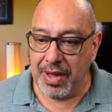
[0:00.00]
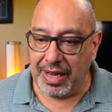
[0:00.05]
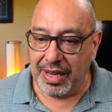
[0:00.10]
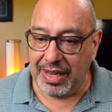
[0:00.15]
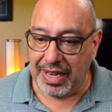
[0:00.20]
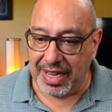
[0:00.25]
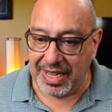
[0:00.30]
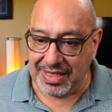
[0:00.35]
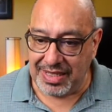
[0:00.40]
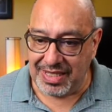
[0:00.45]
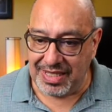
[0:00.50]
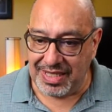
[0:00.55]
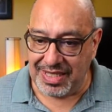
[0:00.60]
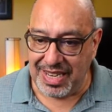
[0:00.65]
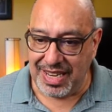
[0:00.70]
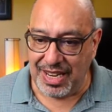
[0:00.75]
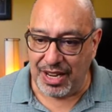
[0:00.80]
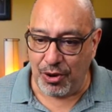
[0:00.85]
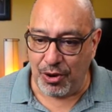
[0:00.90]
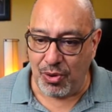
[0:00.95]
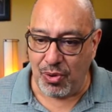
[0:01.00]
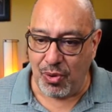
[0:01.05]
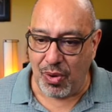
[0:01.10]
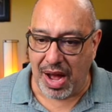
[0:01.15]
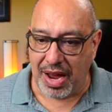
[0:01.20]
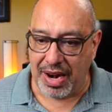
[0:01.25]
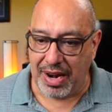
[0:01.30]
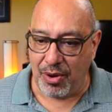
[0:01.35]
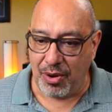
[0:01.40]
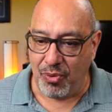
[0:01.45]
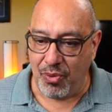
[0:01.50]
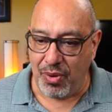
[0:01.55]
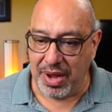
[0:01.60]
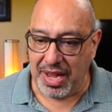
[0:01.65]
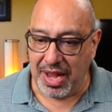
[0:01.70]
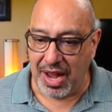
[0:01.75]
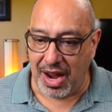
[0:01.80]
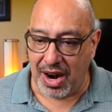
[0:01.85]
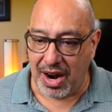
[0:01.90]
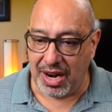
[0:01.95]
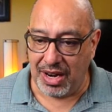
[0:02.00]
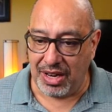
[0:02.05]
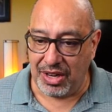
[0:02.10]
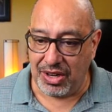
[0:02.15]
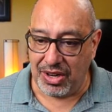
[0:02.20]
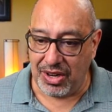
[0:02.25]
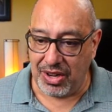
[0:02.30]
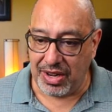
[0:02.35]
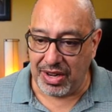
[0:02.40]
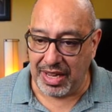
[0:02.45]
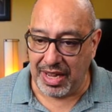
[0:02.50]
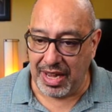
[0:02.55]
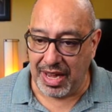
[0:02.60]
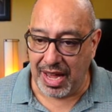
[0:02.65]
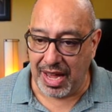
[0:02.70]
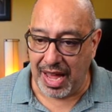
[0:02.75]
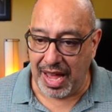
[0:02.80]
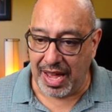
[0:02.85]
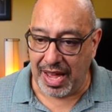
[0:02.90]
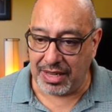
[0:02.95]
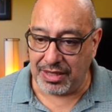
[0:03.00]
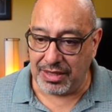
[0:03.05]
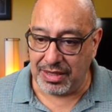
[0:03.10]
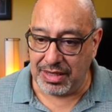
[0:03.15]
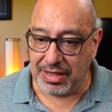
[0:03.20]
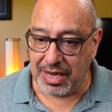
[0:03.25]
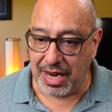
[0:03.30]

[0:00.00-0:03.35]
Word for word: Let's see what we are looking at.